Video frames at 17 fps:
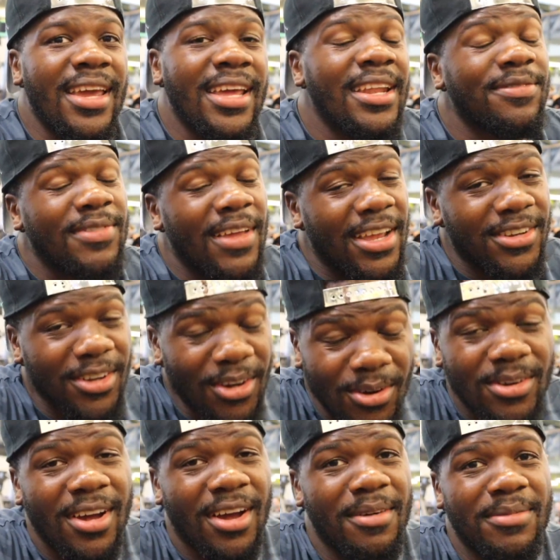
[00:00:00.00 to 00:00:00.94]
And if they do
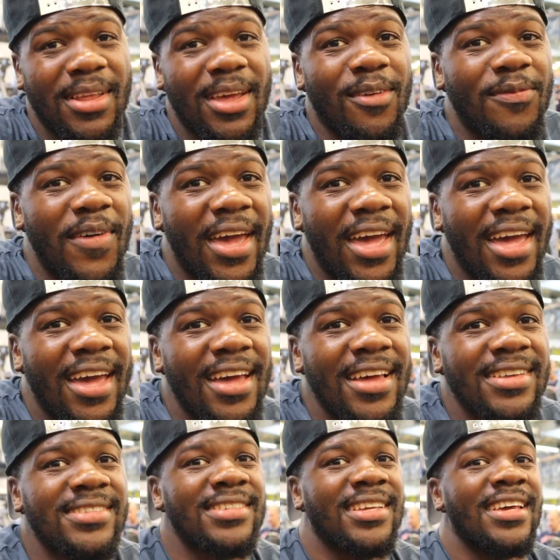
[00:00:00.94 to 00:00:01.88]
come that
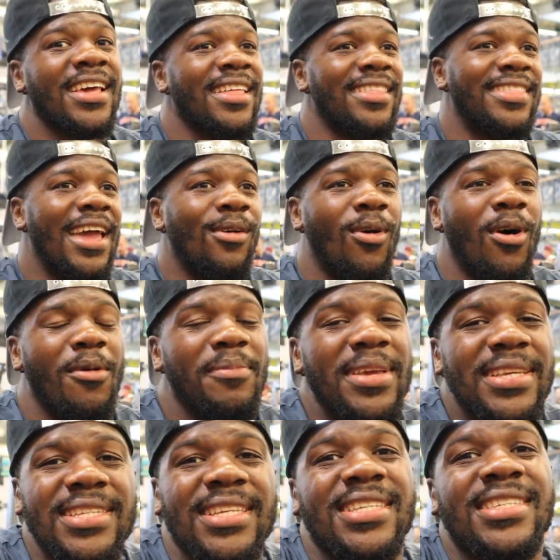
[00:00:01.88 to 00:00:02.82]
fast, they won't
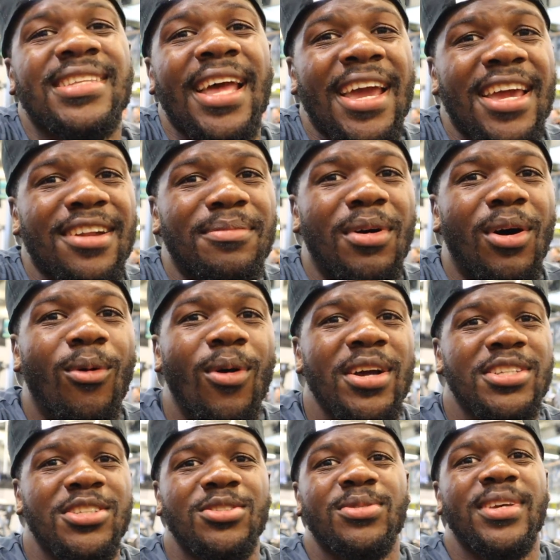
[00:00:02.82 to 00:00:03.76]
be sustainable
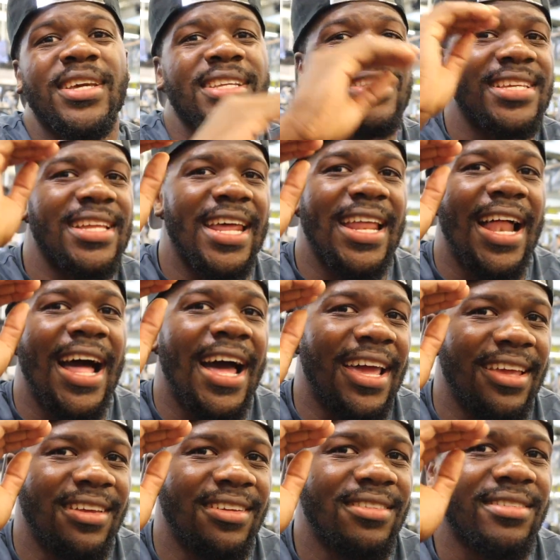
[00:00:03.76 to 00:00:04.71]
once you get to that
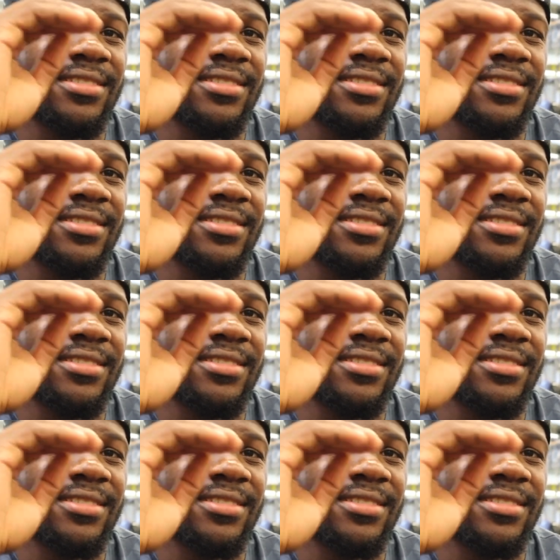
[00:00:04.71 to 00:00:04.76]
height.